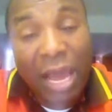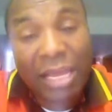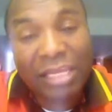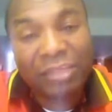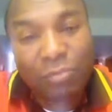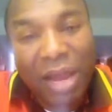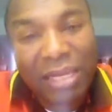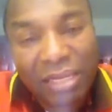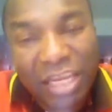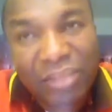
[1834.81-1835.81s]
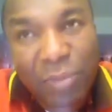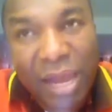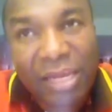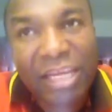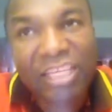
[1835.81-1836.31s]
Is my
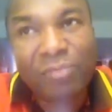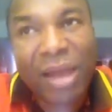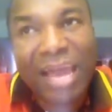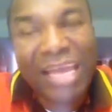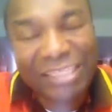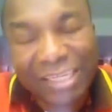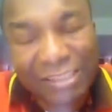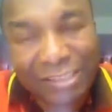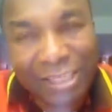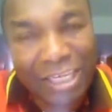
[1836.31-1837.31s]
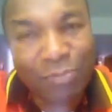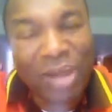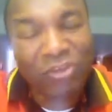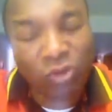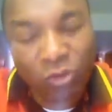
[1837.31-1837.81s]
essence, is
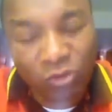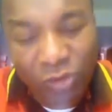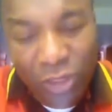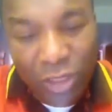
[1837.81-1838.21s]
my source.